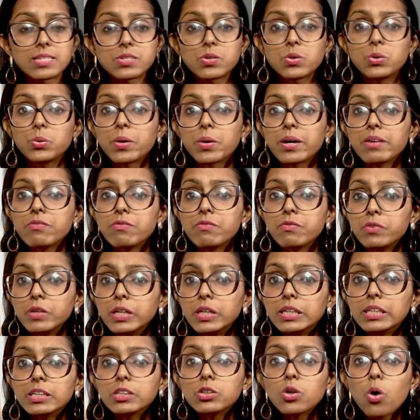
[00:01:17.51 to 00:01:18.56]
So you can
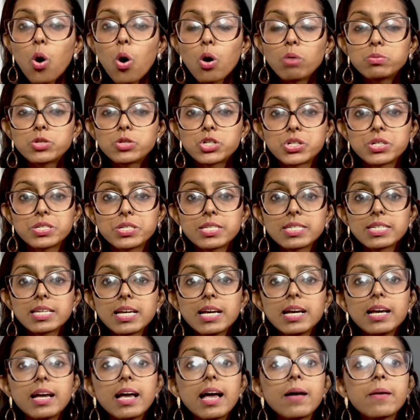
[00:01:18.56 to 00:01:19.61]
filter the options
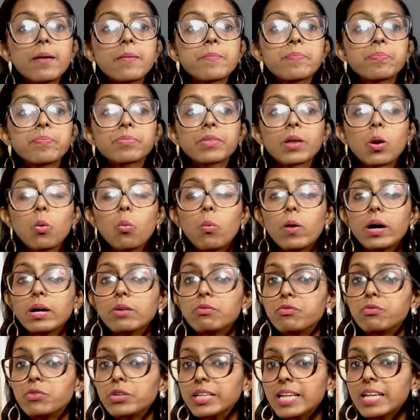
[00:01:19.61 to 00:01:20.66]
via
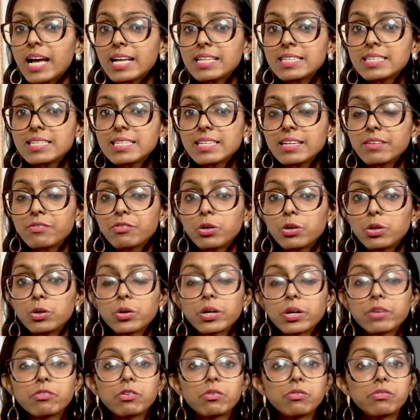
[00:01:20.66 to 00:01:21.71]
freelance. If you're
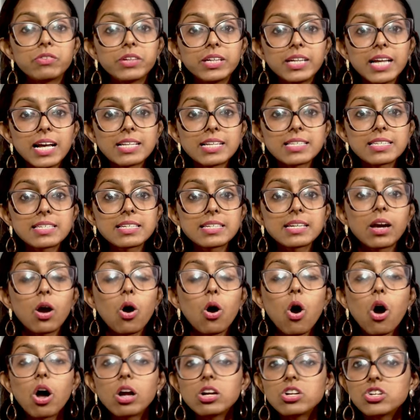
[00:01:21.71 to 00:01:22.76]
looking for freelancing,
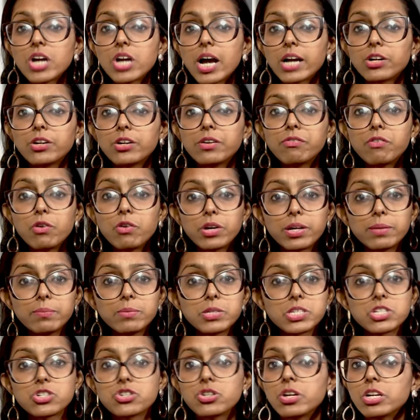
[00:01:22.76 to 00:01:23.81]
contract, or a full-time
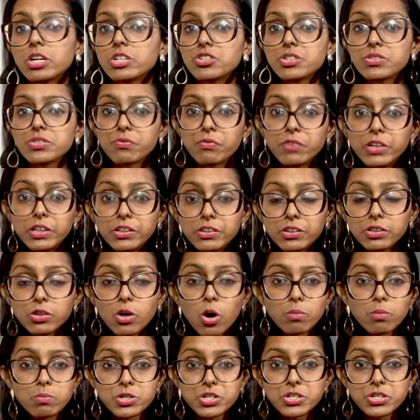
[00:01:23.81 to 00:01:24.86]
position, you can just filter the
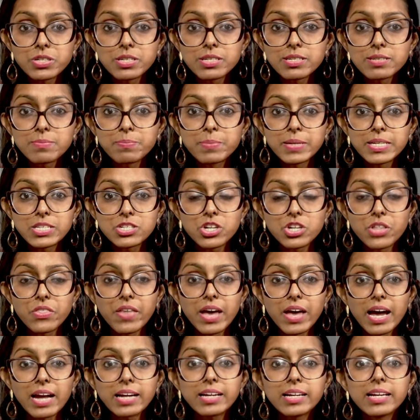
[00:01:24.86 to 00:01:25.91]
options based on
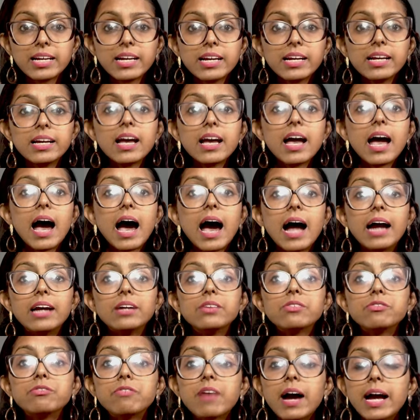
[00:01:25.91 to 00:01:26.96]
that and
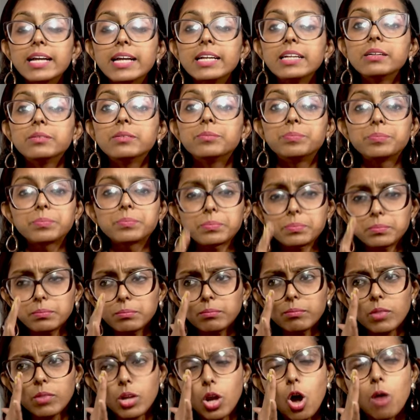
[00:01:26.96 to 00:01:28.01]
find
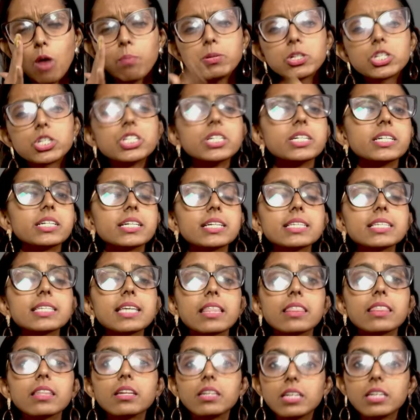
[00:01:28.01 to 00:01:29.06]
opportunities
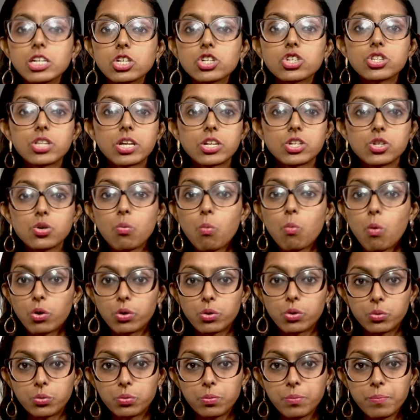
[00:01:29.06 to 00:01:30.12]
in the niche that you want
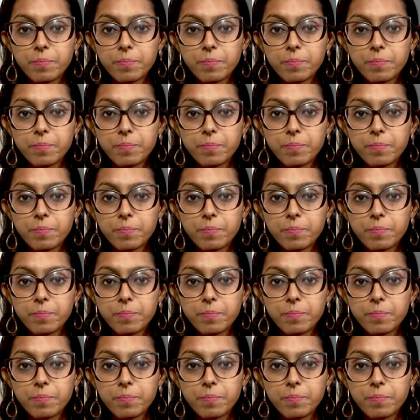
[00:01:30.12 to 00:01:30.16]
to.